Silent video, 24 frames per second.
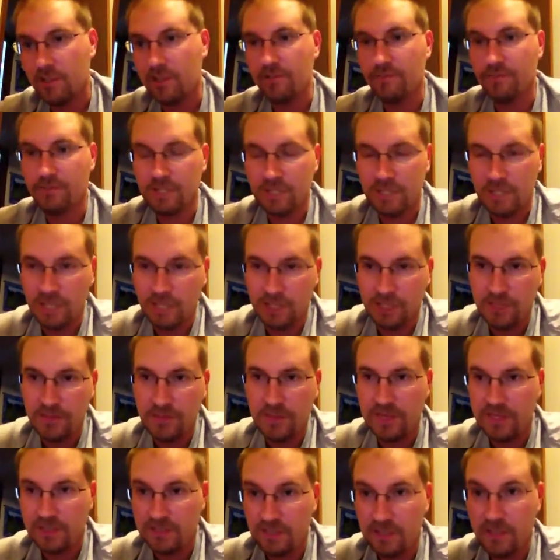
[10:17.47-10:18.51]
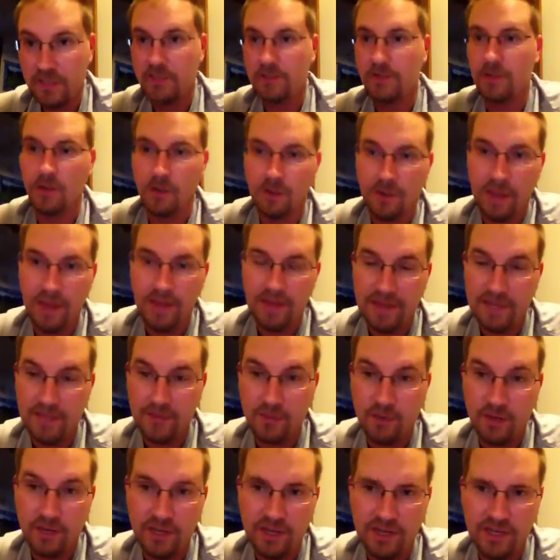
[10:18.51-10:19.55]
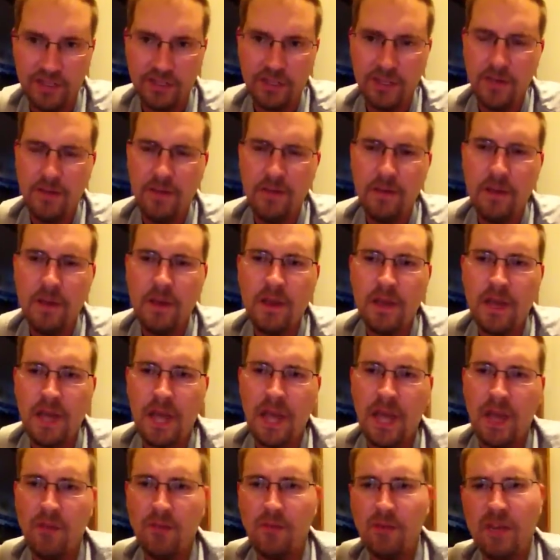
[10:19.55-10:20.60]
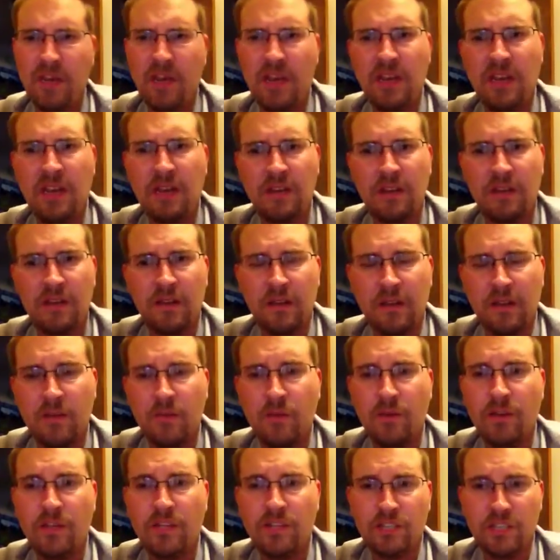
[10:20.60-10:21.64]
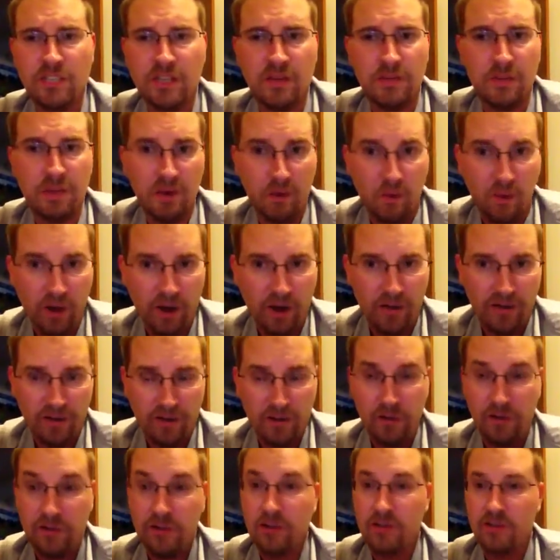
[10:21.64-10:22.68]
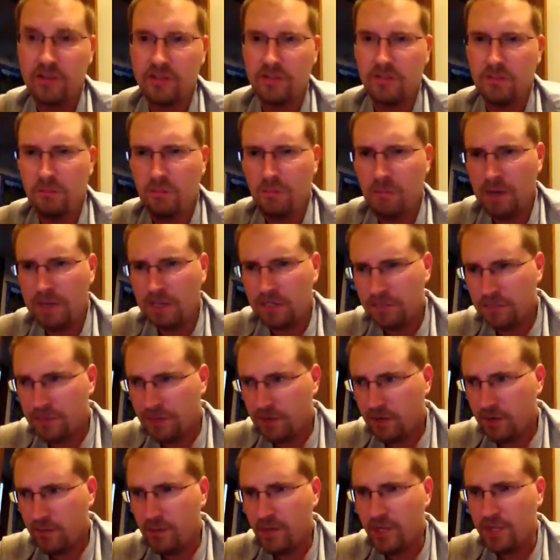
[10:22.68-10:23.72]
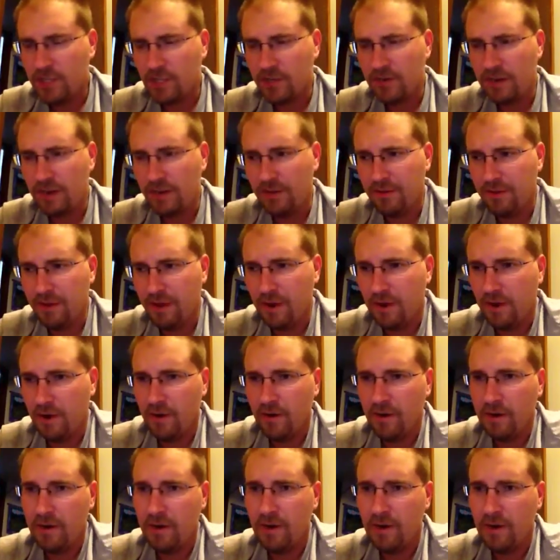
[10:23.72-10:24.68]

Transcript: the physiology makes sense, okay, that's what it is. And we need to we just need to be aware that look, there's a much bigger picture out there.